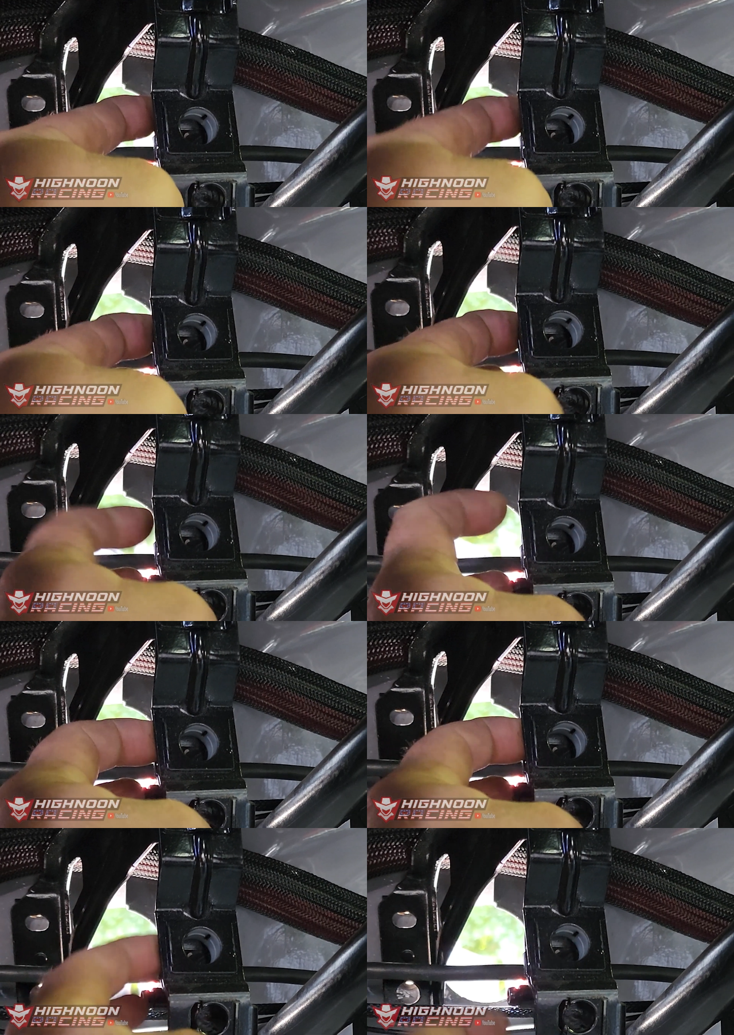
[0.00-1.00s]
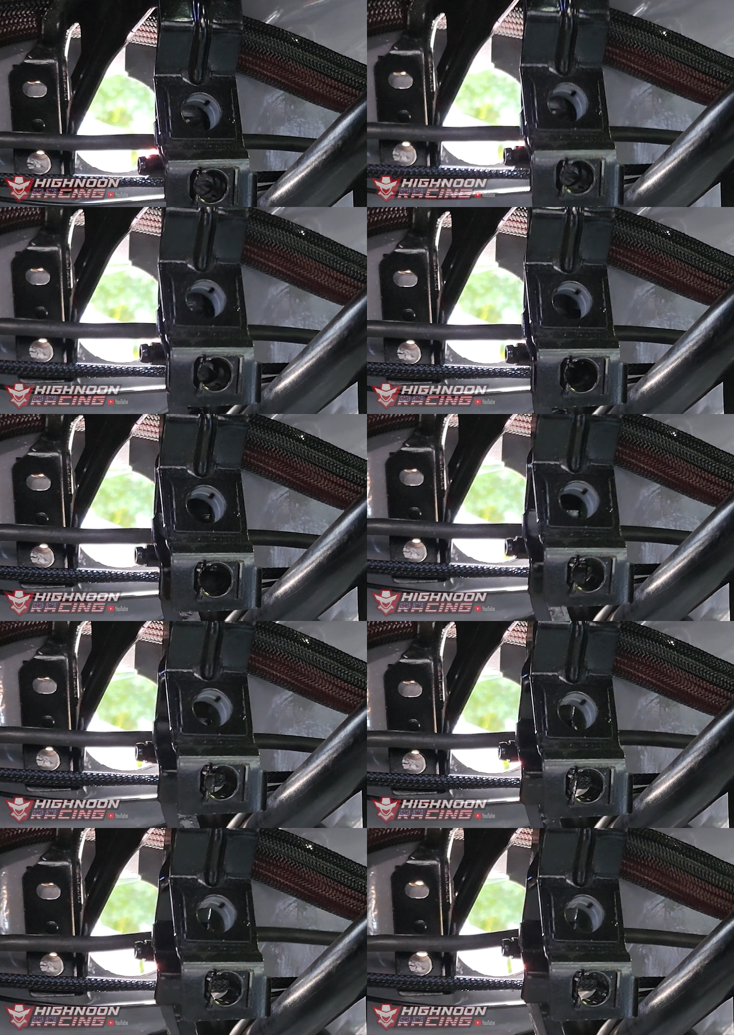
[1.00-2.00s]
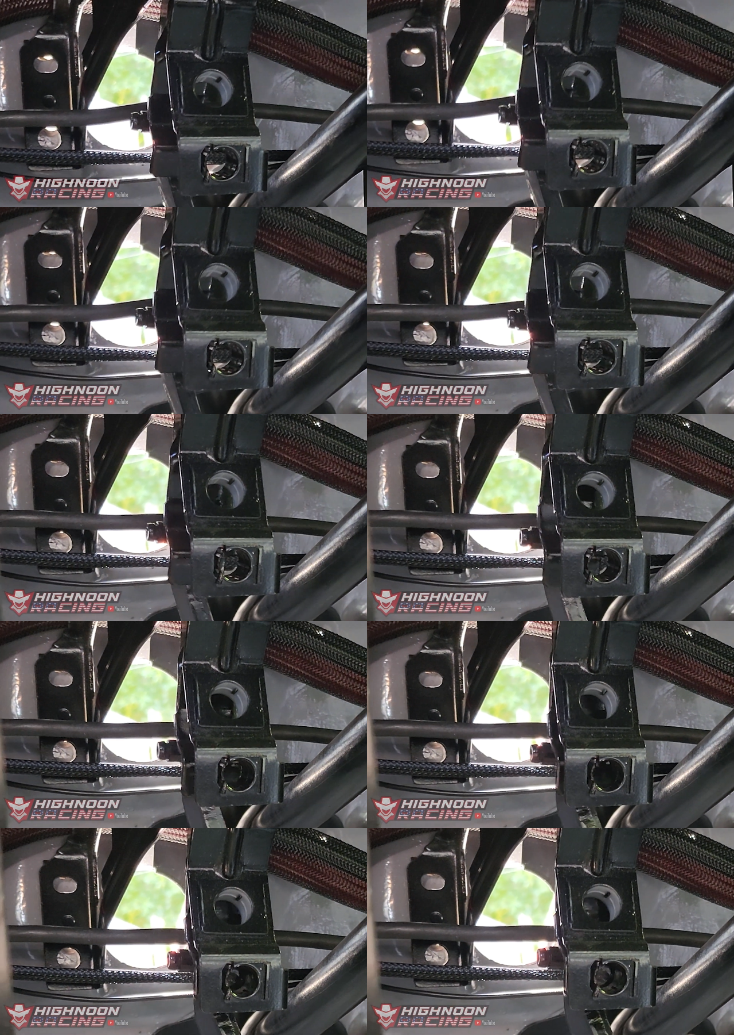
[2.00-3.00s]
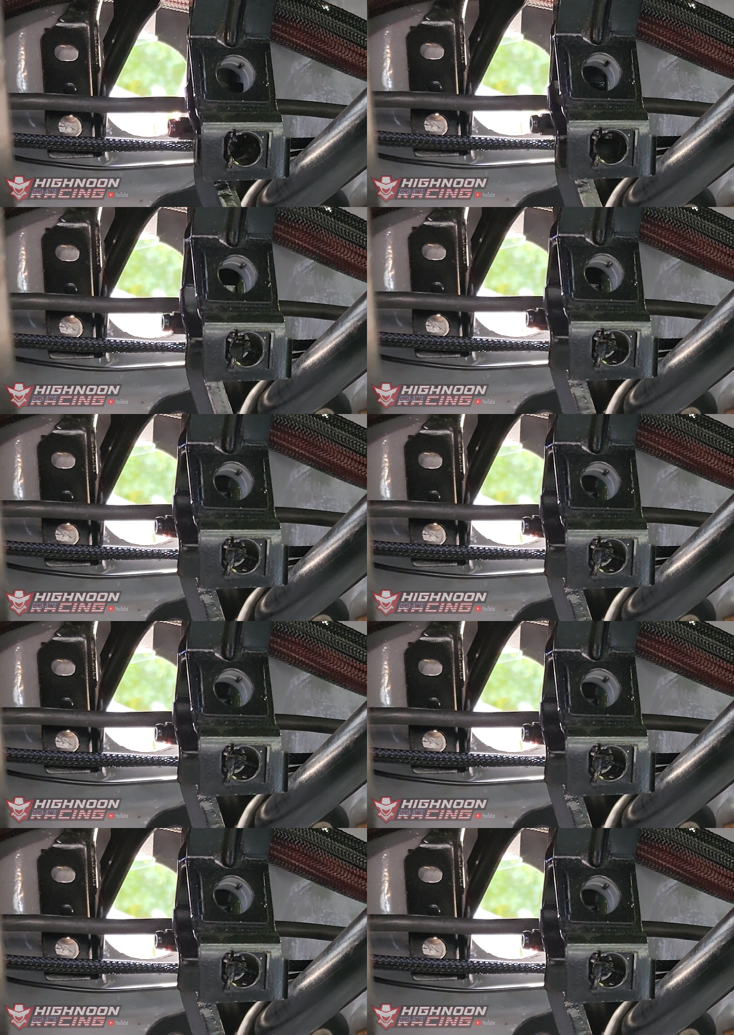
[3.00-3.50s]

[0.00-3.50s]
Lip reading: [unreadable: no face in view]